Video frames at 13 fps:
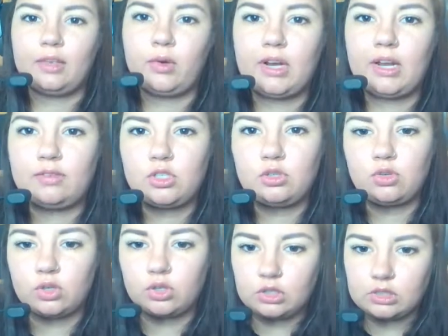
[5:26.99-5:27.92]
we're gonna have 2
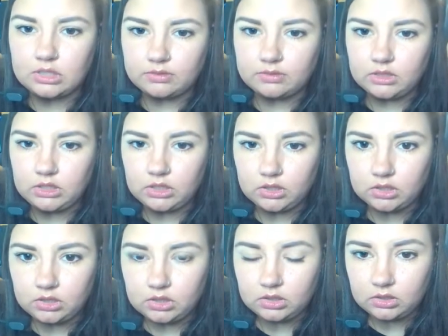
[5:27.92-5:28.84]
girls living here.
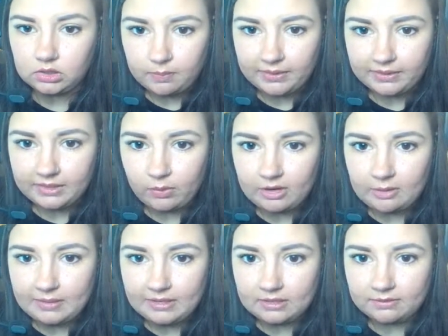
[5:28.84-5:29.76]
But they want to
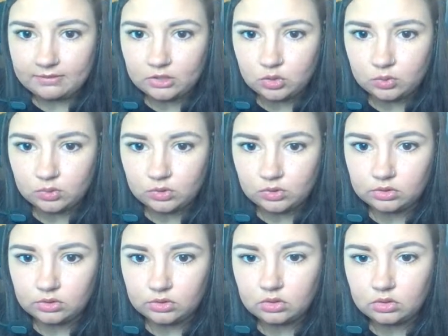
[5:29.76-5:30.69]
be
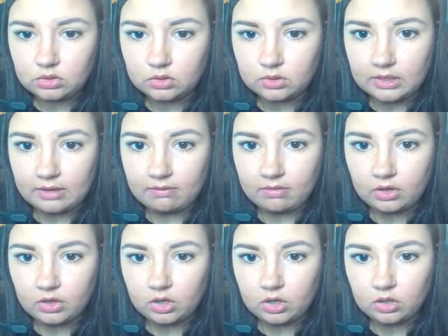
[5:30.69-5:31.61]
individuals, so they have their
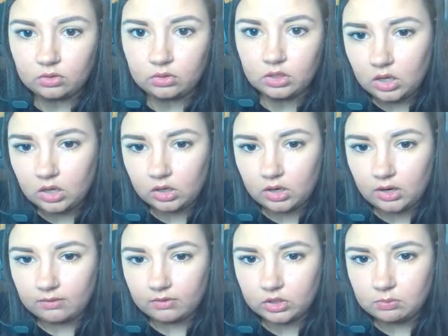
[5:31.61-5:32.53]
own
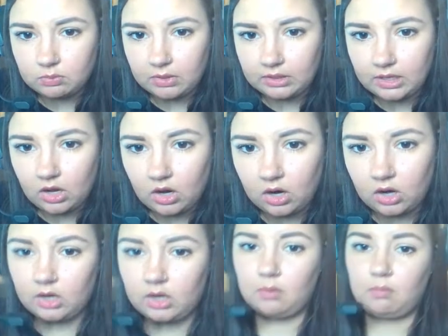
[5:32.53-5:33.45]
covers, but they
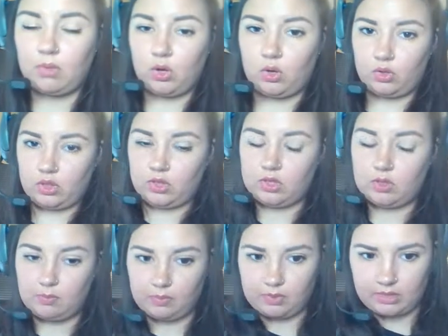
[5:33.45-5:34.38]
are both,
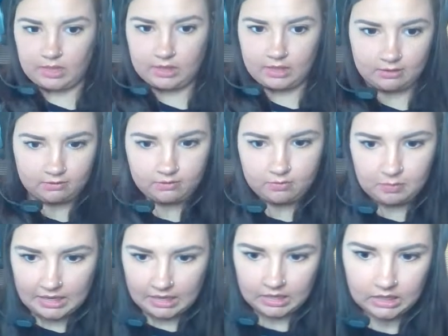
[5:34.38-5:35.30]
they love
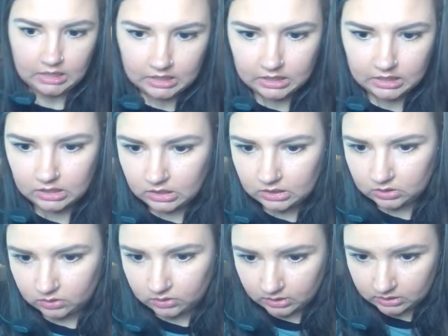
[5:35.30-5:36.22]
pink.
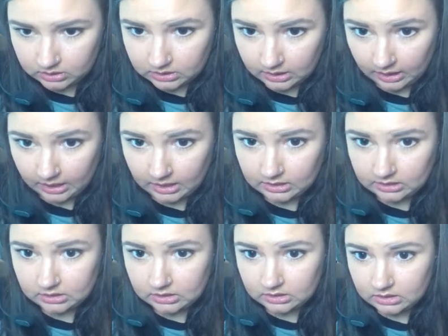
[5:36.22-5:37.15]
So there's
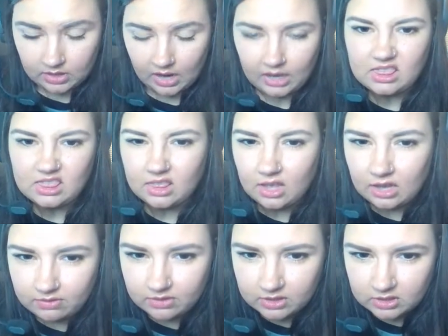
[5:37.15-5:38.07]
that. I
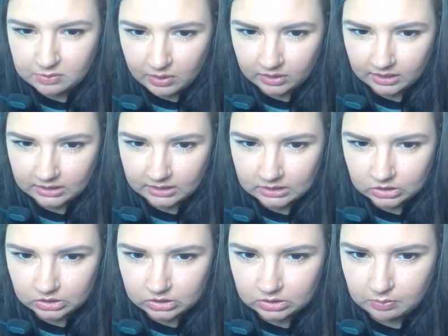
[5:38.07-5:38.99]
love the
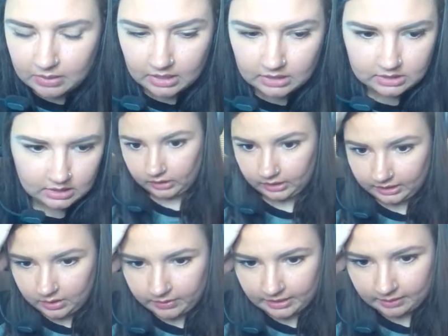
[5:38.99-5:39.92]
Spellcaster's bassinet.
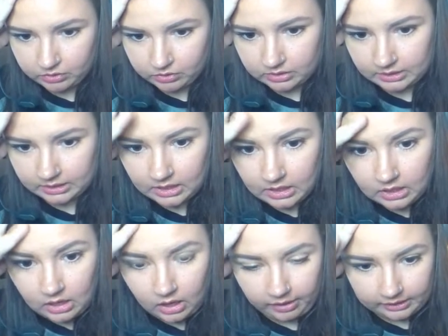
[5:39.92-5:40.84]
Anyway, I'm losing it.
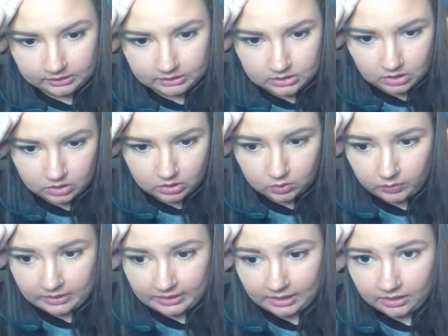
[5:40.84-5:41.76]
Okay, so
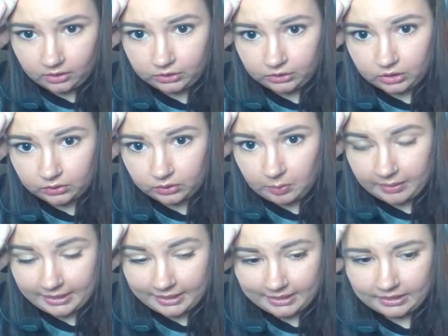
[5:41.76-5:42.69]
we got our cute little
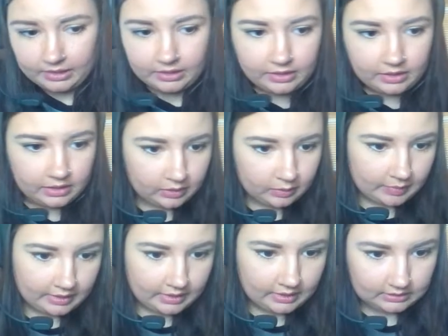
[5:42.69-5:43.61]
bed. Oh my
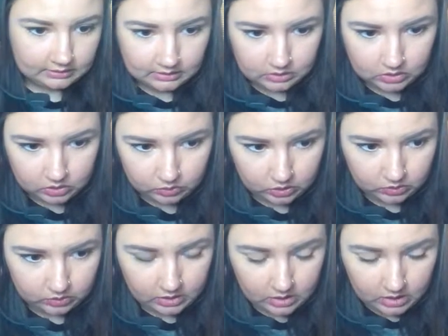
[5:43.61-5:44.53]
god, so
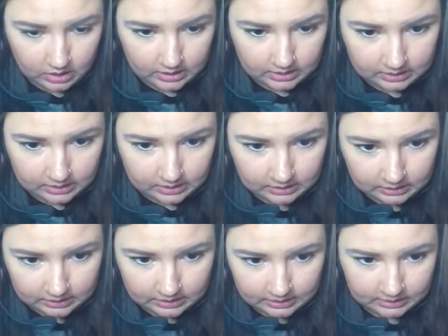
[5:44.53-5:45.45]
cute. And then
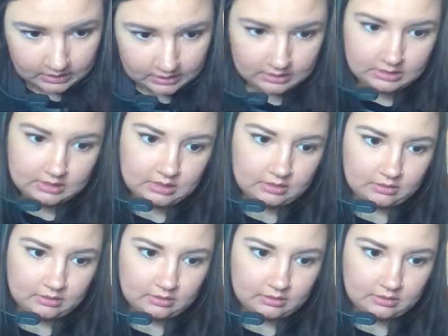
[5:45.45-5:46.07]
let us